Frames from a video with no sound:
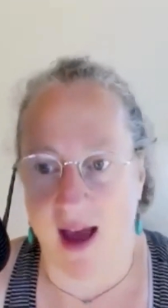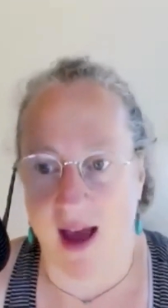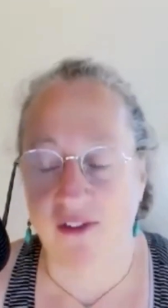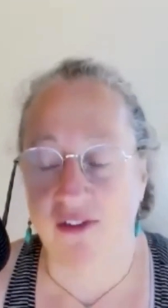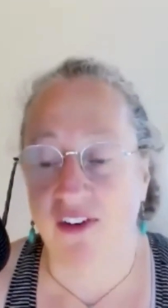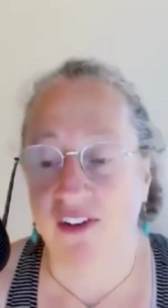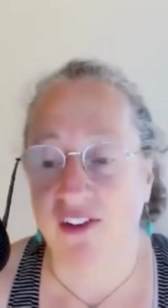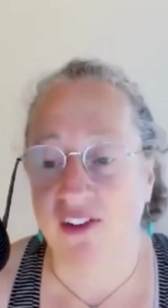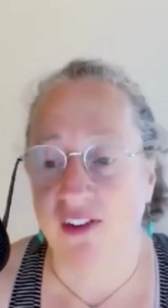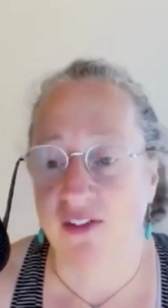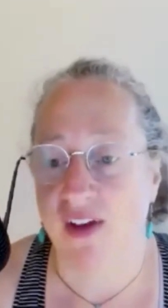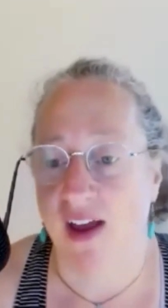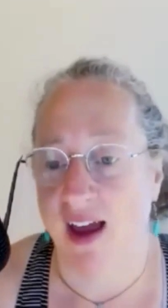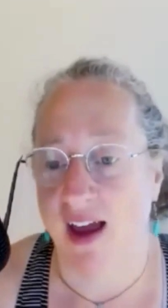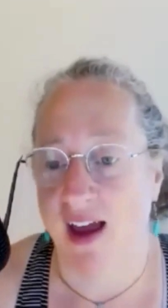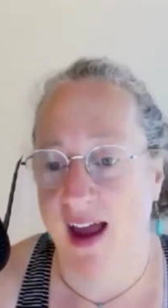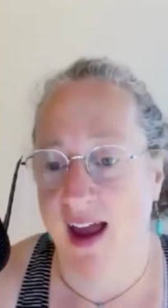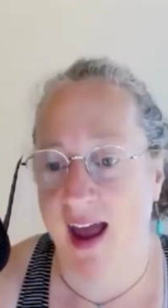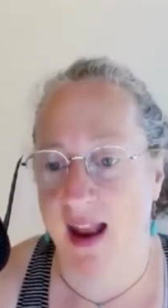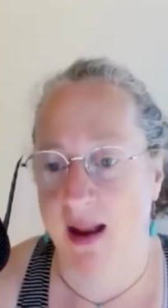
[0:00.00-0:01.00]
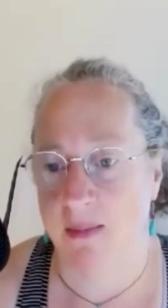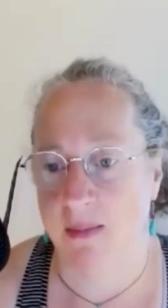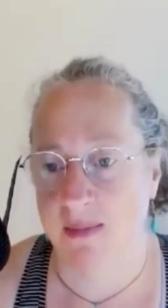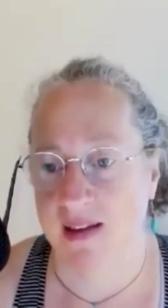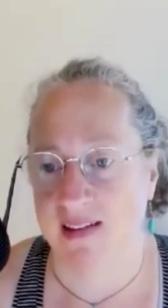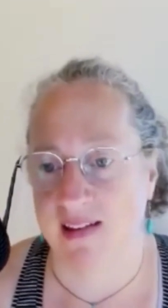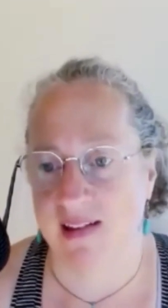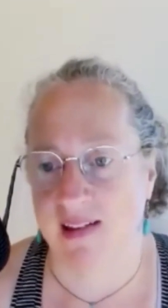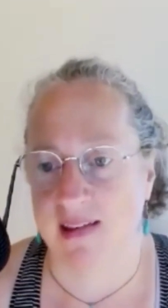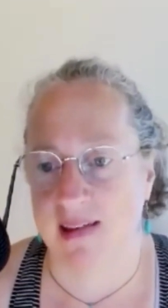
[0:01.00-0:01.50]
First of all, I had a
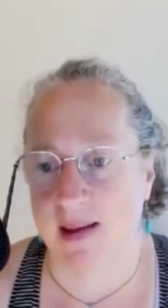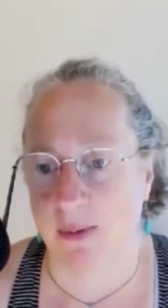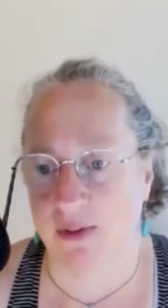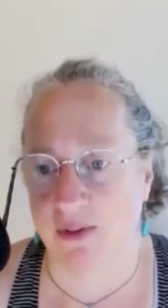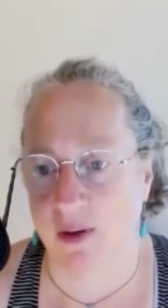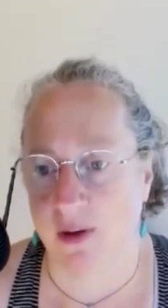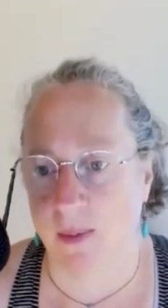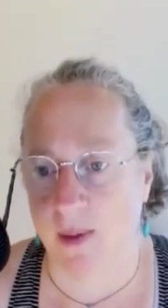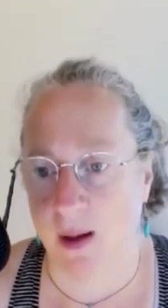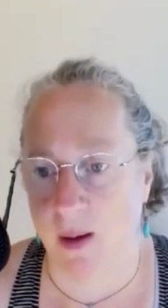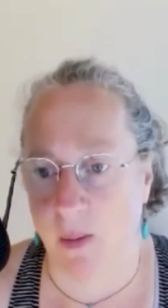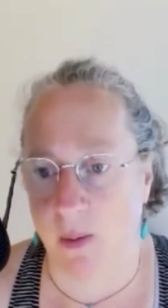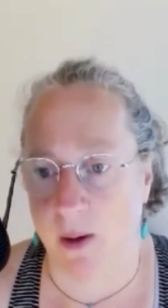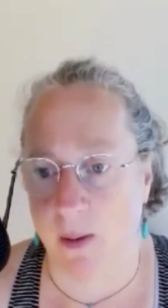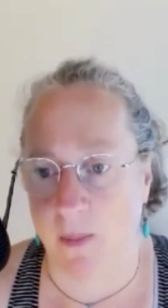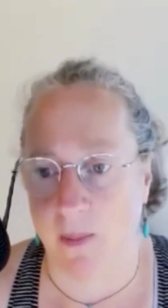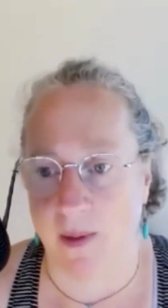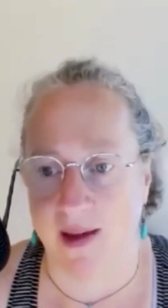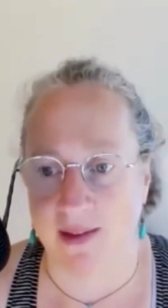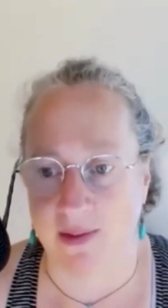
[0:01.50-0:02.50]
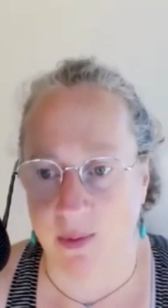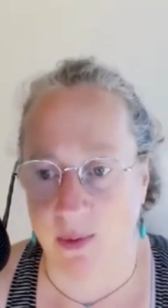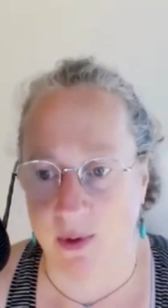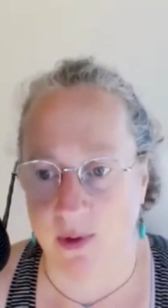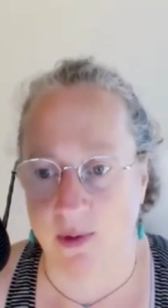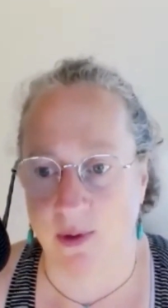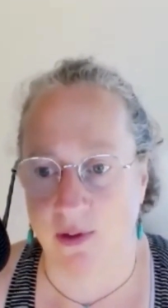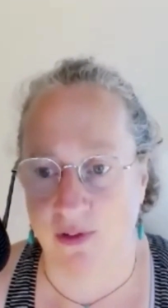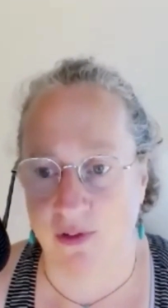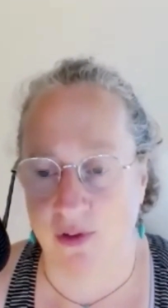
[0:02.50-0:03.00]
misconception about what it was, which
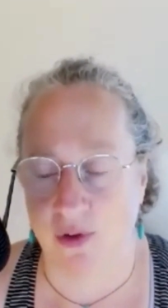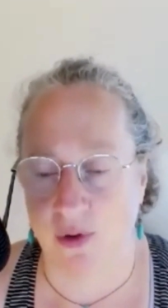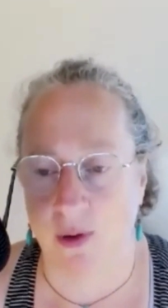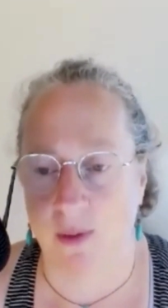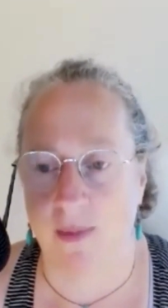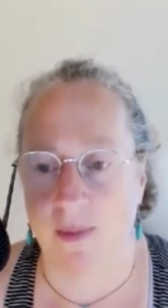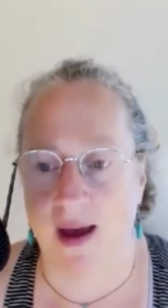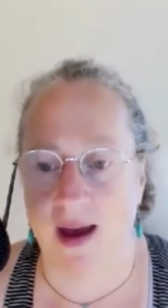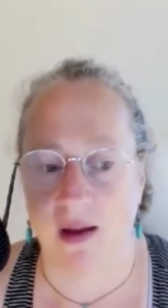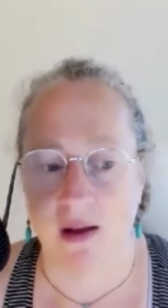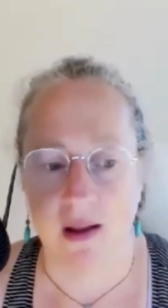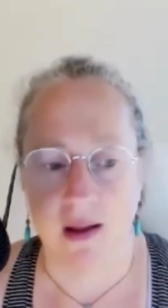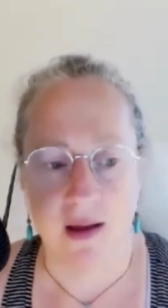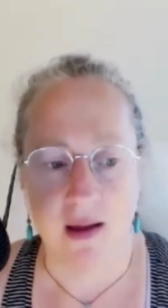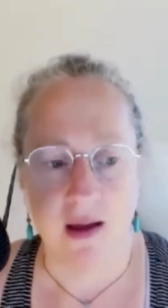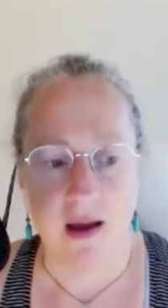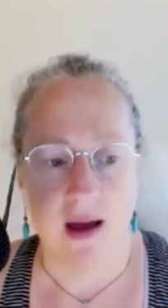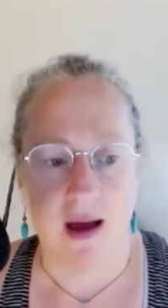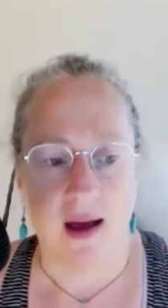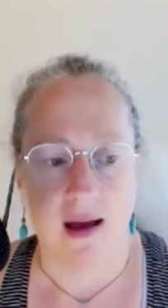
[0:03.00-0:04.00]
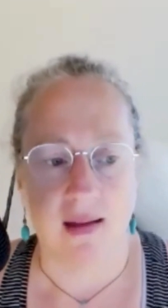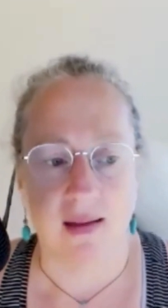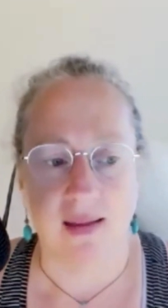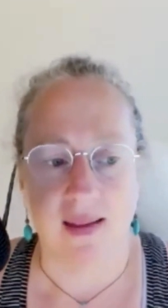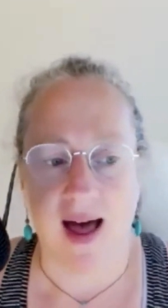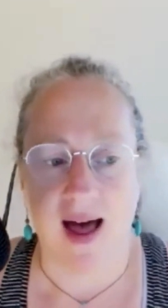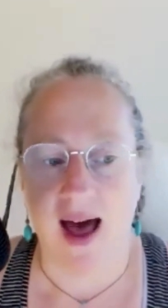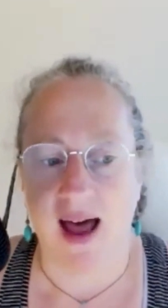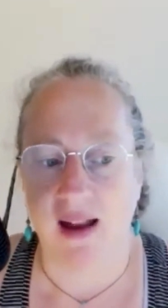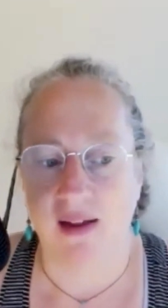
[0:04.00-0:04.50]
was true about a
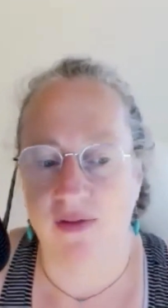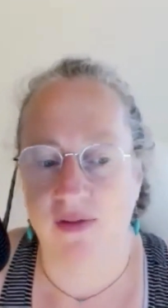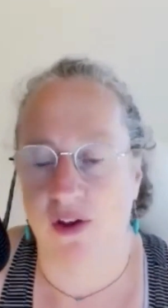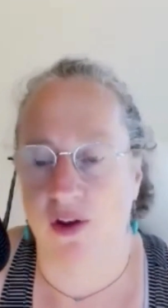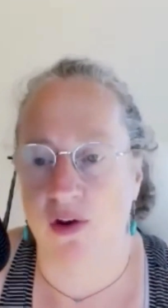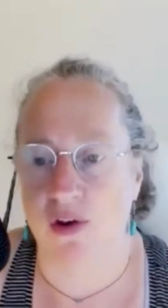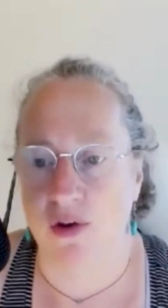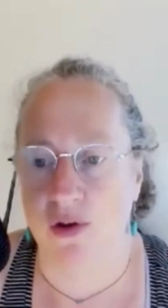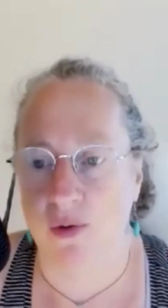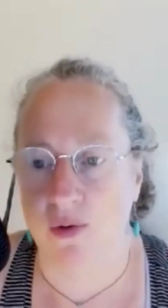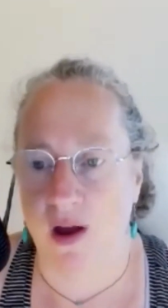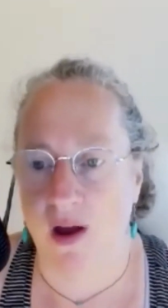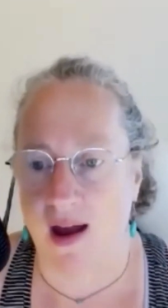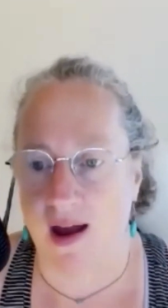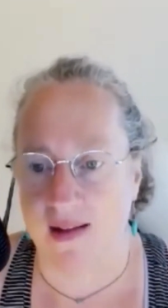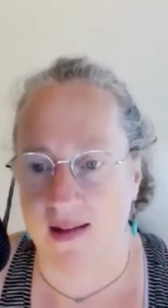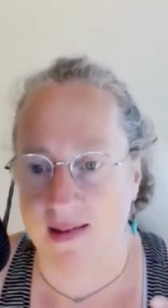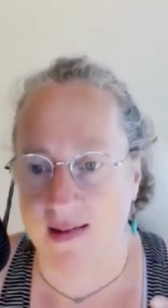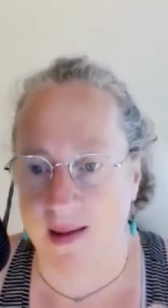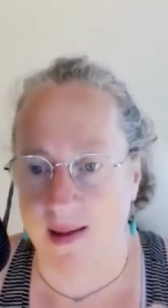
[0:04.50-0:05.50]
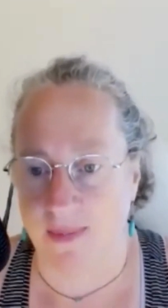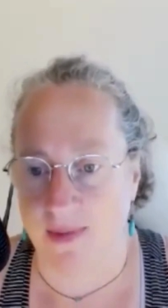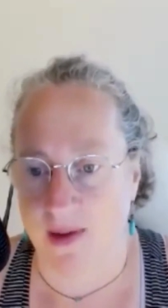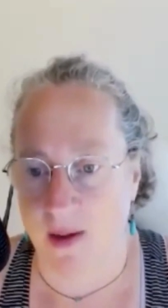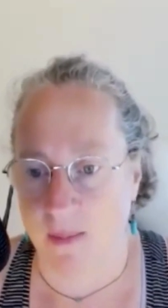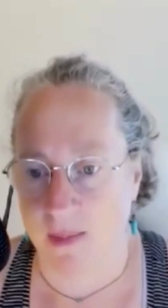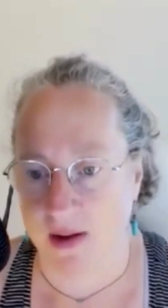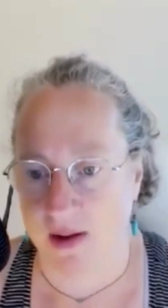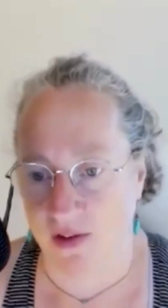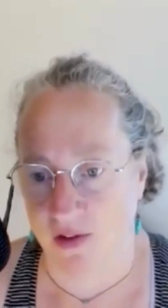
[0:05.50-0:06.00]
lot of the new concepts
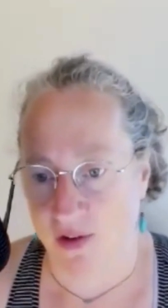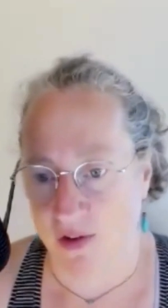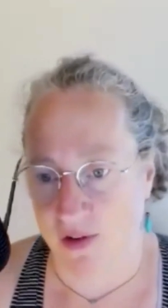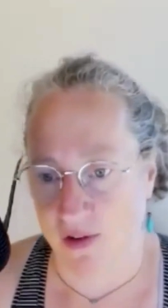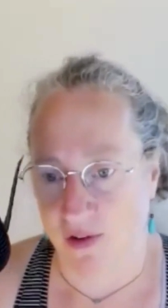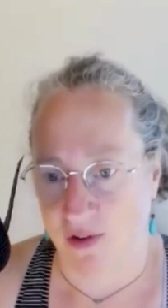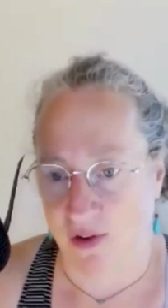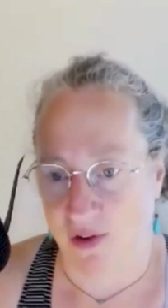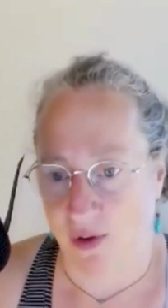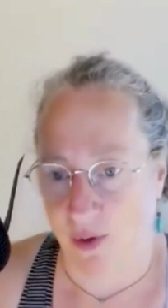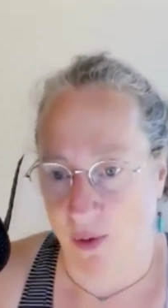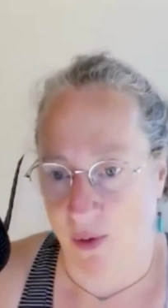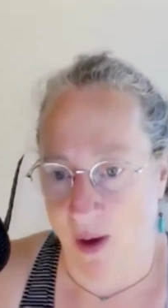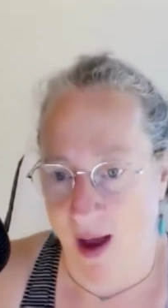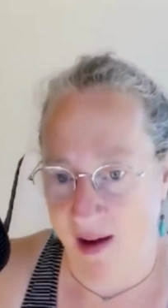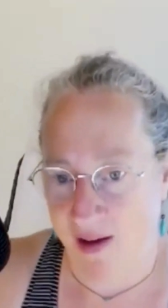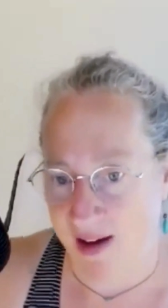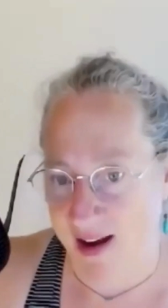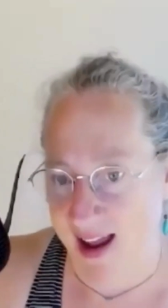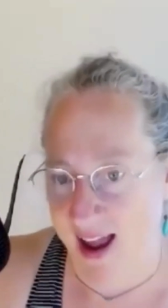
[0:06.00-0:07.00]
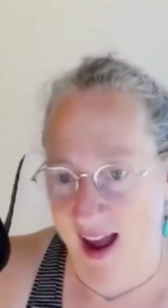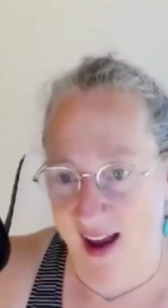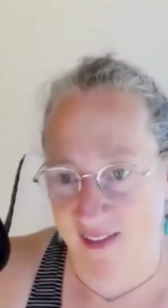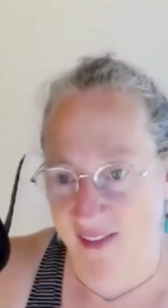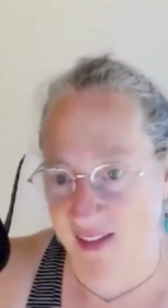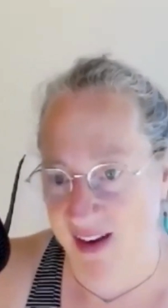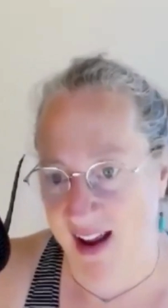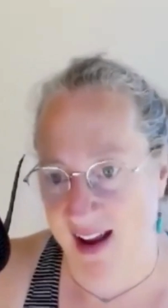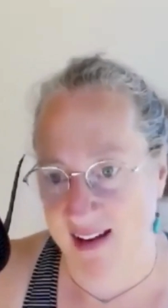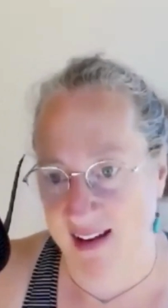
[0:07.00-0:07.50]
I'm introduced to. I already
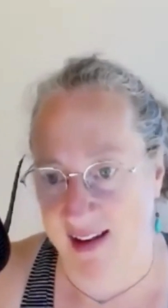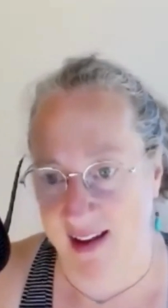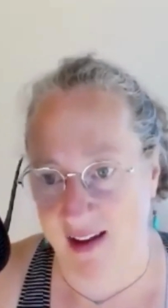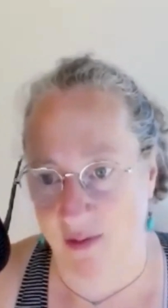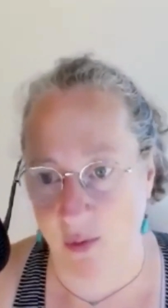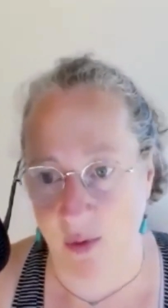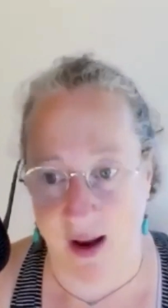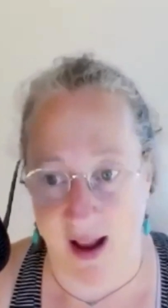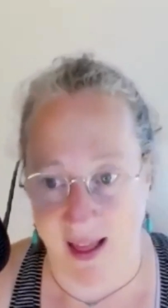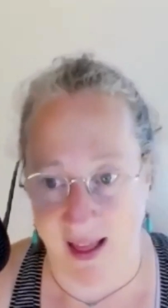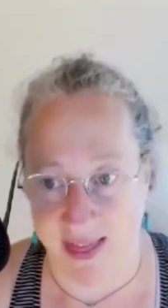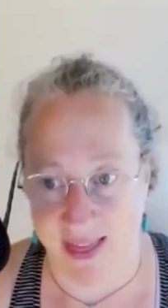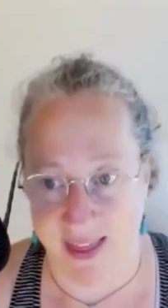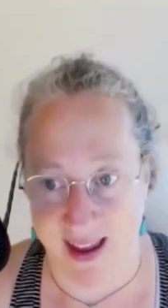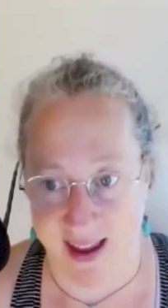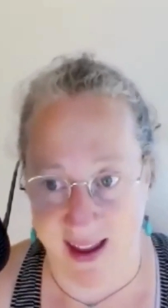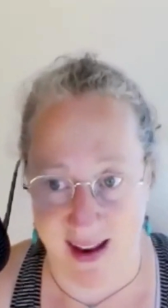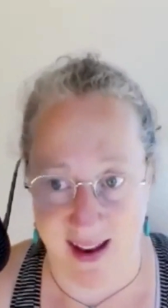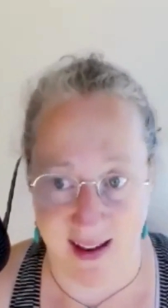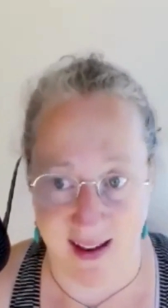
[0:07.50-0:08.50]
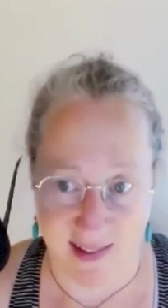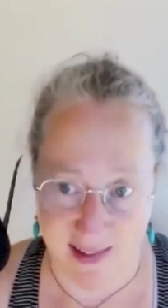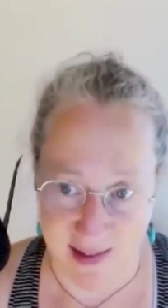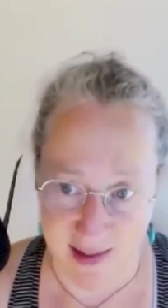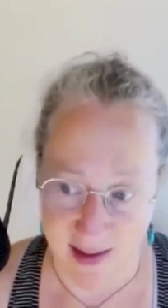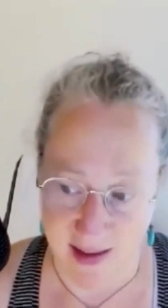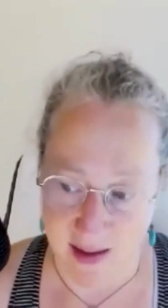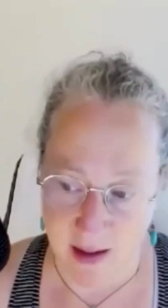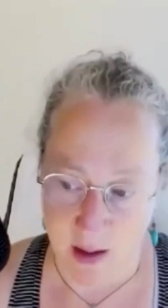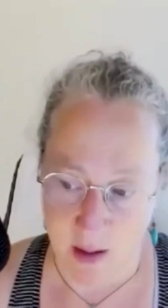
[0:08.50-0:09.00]
have an idea of what I think it is,
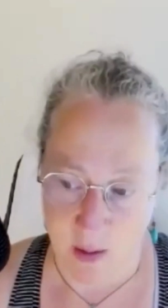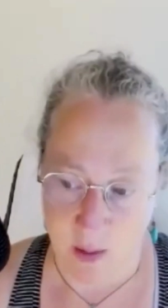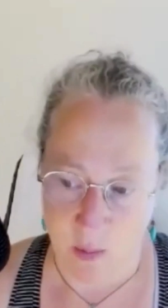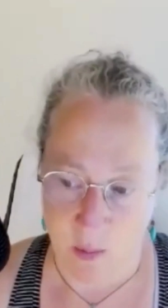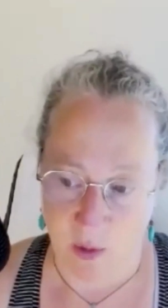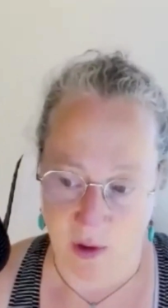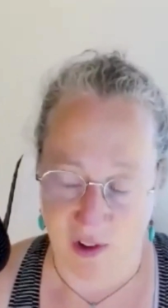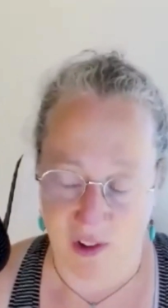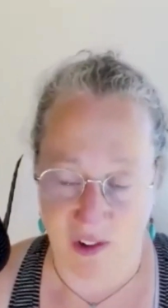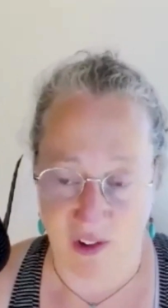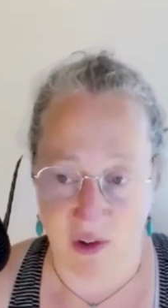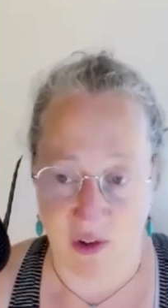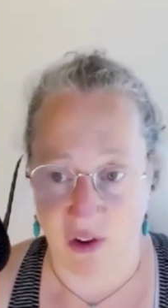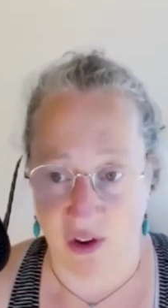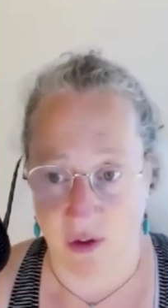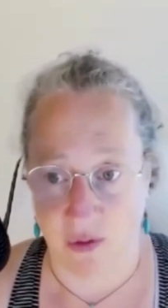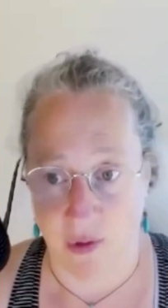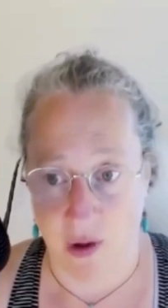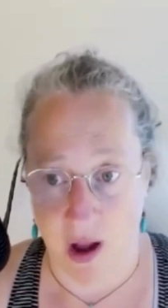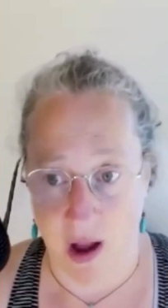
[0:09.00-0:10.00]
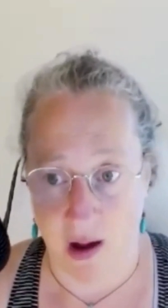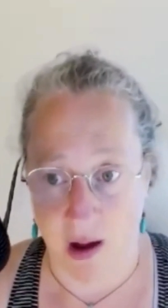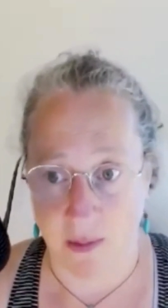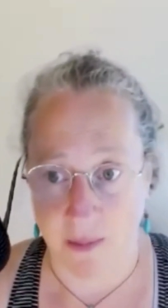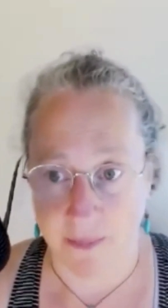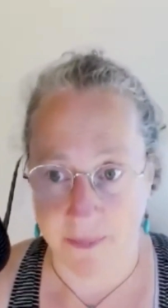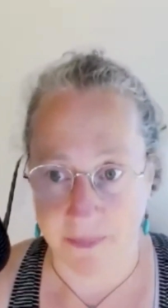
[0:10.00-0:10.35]
which is usually wrong.